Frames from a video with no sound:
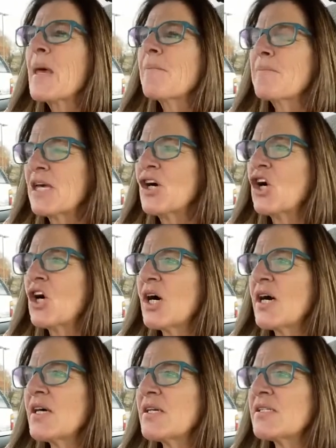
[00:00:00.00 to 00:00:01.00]

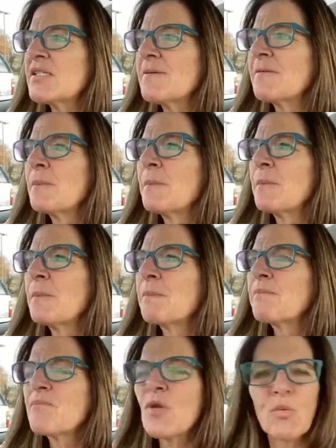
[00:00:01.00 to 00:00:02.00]
because
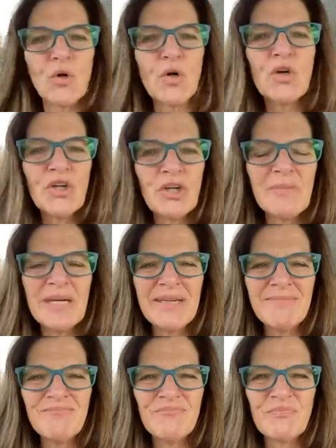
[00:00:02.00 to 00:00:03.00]
we're all
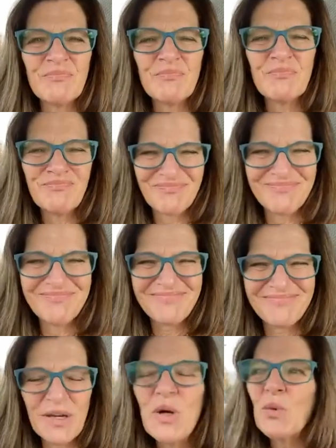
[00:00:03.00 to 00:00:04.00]
human.
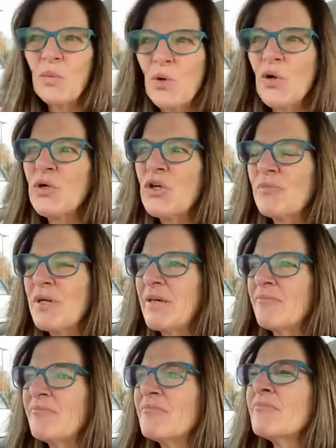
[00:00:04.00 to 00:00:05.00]
We're all
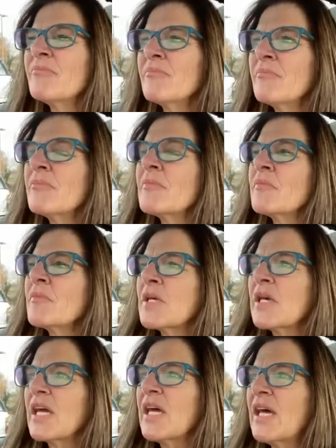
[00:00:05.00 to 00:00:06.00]
human.
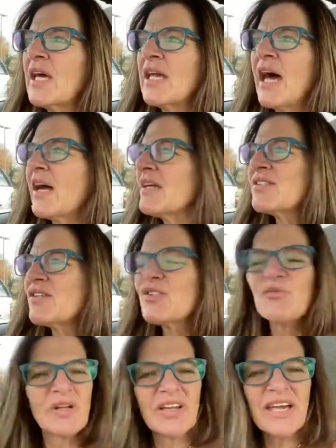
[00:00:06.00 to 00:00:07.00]
And how does
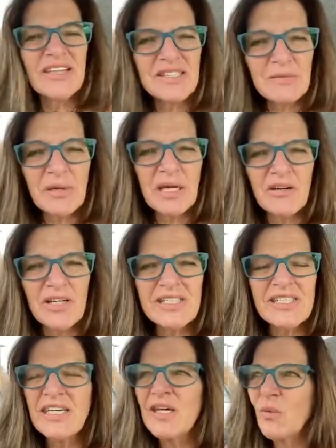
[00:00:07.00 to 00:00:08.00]
this relate to
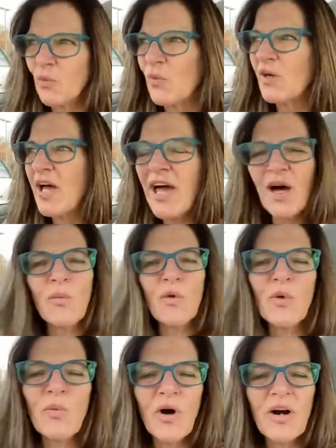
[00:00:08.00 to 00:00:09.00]
parenting? Well, how
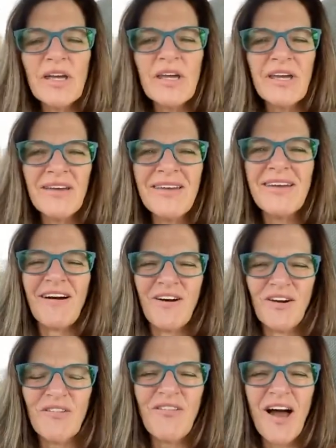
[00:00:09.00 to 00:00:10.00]
we're walking
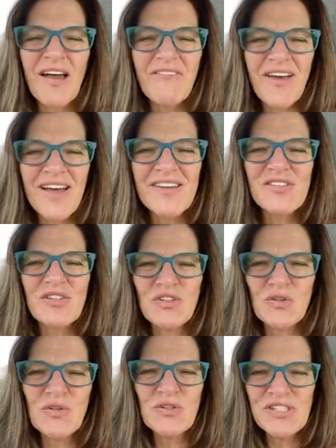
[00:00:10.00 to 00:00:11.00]
our life as
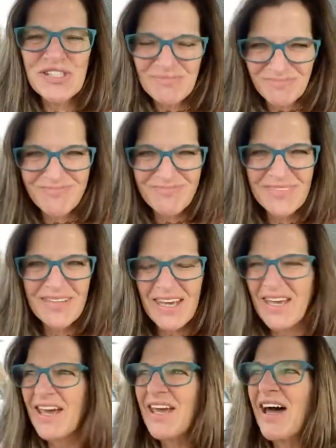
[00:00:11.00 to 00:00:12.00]
adults,
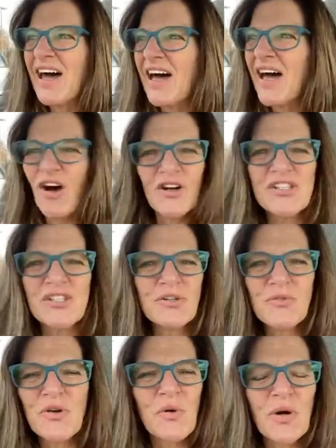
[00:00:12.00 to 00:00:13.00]
uh, our
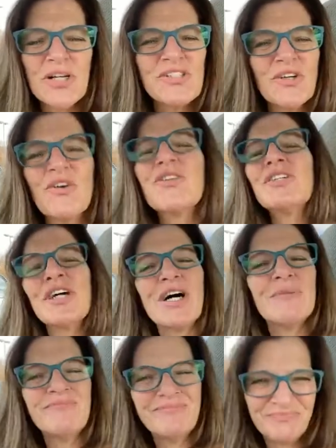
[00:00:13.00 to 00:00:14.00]
children are watching all the
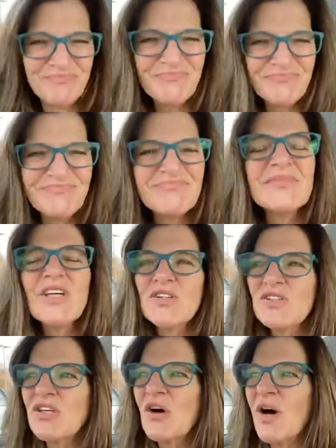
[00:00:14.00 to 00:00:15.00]
time.
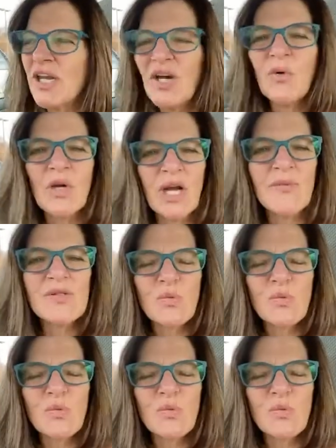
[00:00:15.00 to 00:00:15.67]
So I know when I was